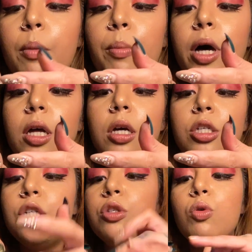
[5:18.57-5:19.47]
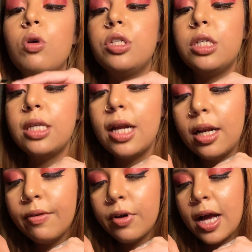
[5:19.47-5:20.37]
but she's gorgeous and I
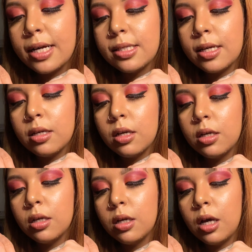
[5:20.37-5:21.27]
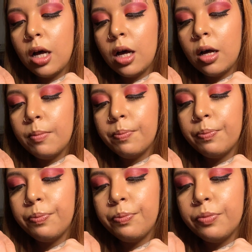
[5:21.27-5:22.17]
love her accent um
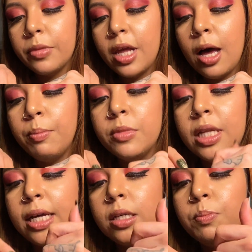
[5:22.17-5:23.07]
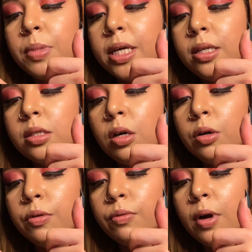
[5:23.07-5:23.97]
I'm like a big
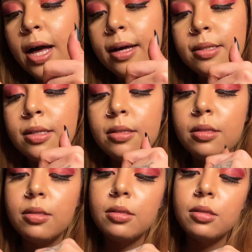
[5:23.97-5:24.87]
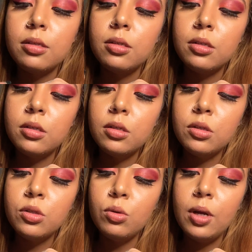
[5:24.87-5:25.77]
sucker for accents
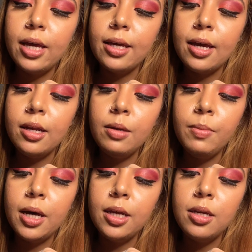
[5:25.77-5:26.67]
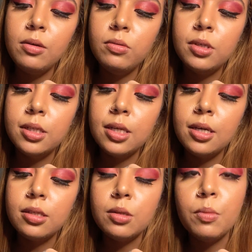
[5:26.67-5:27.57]
so like anybody who does
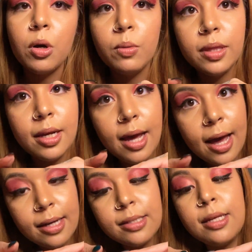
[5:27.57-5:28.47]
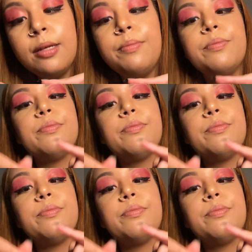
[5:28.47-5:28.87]
ASMR with an accent